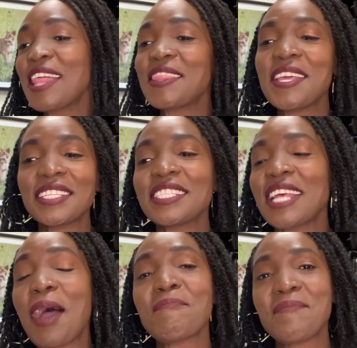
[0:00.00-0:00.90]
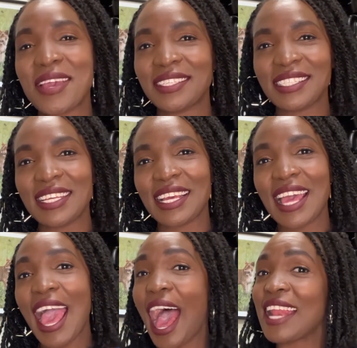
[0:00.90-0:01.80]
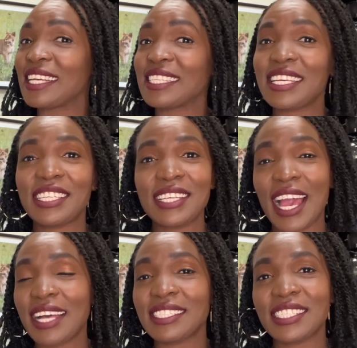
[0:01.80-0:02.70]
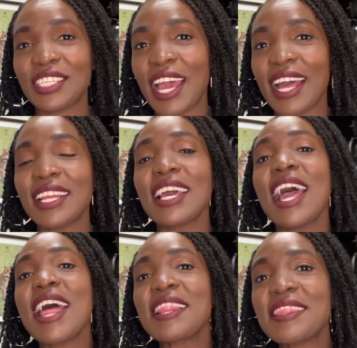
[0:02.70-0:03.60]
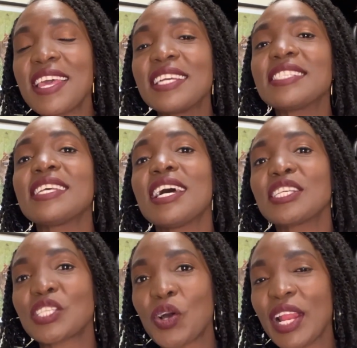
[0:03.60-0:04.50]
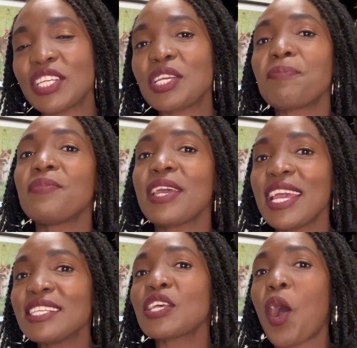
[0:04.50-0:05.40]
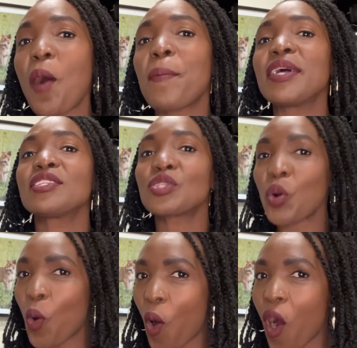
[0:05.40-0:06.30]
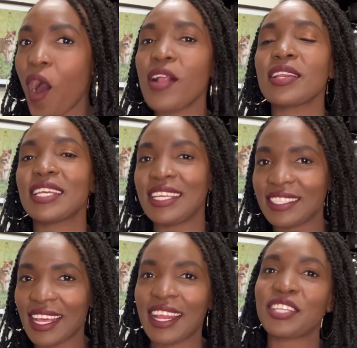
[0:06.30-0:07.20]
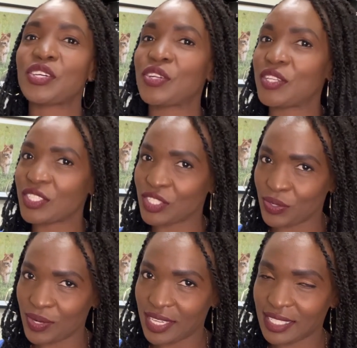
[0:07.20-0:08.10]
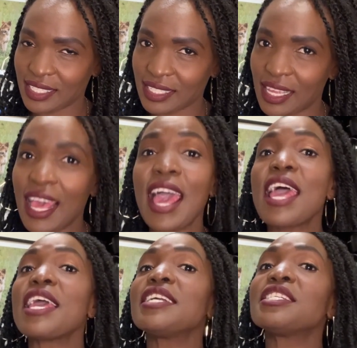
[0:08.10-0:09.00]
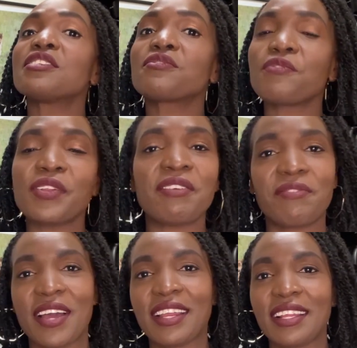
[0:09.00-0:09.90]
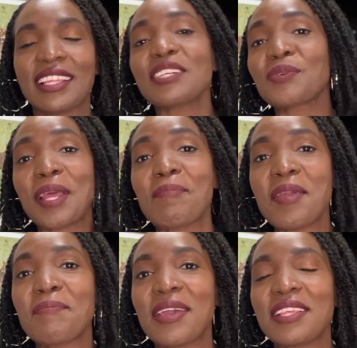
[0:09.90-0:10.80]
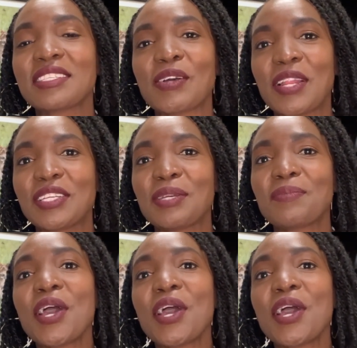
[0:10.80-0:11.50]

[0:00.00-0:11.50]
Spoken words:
This is amazing. And as I have shared, this scholarship is open to all international students. It is fully funded. That's what I mean by this scholarship.